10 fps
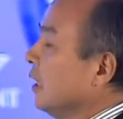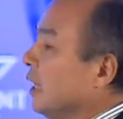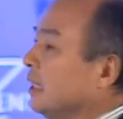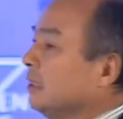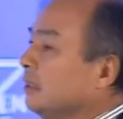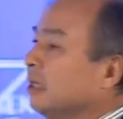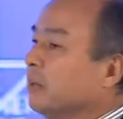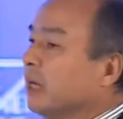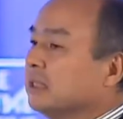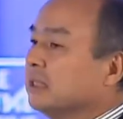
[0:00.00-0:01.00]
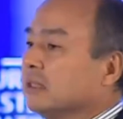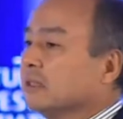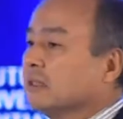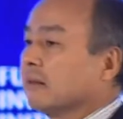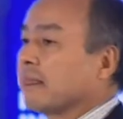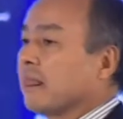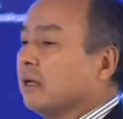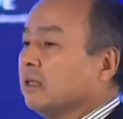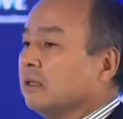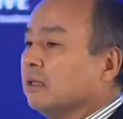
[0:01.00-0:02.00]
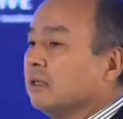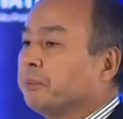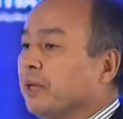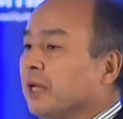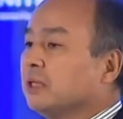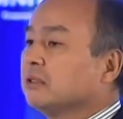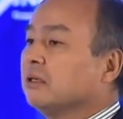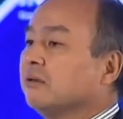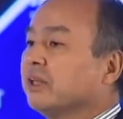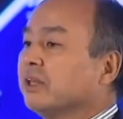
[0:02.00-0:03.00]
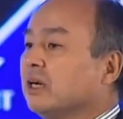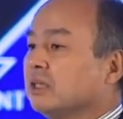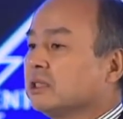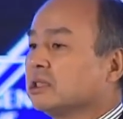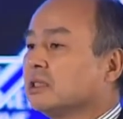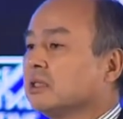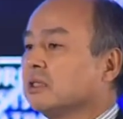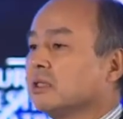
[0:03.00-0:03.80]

And imagine, the population of the earth,